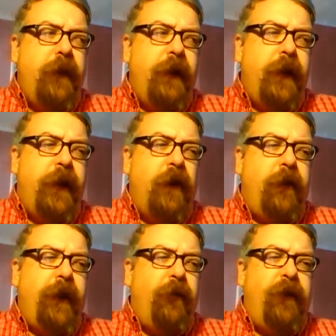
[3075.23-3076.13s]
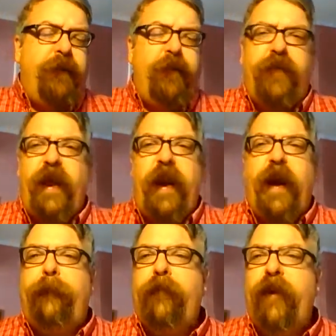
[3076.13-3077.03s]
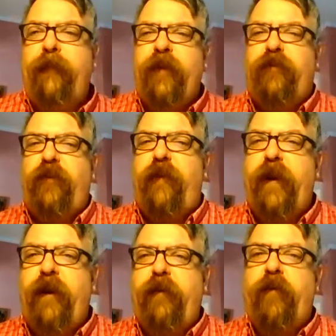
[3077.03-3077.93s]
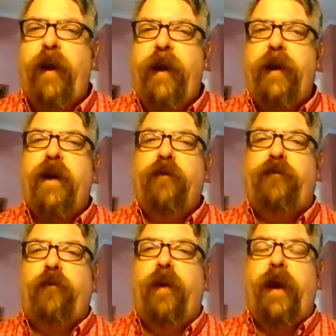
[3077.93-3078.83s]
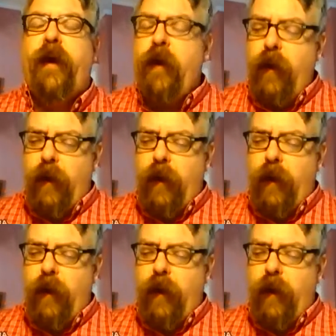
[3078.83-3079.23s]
but if it's left out in the rain, it goes away.